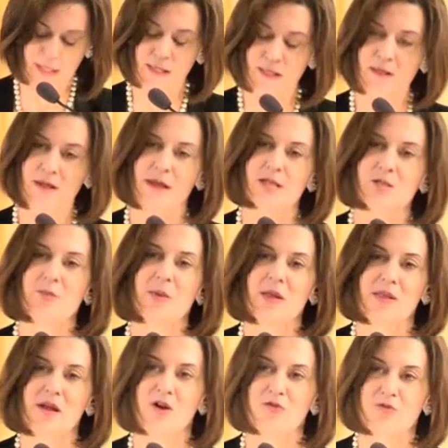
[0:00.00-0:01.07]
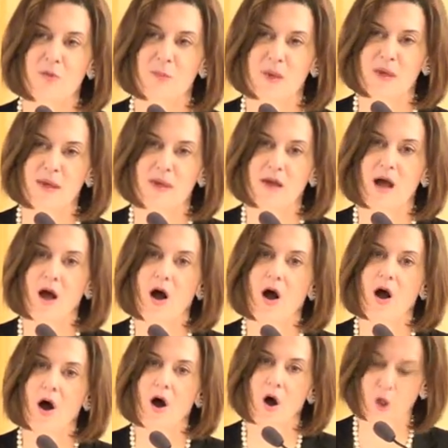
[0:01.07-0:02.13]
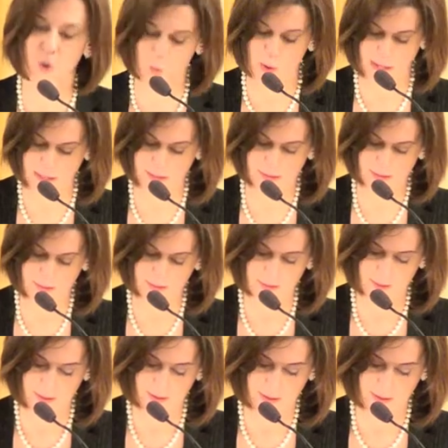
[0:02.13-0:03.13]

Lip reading: Ken has been there for me always.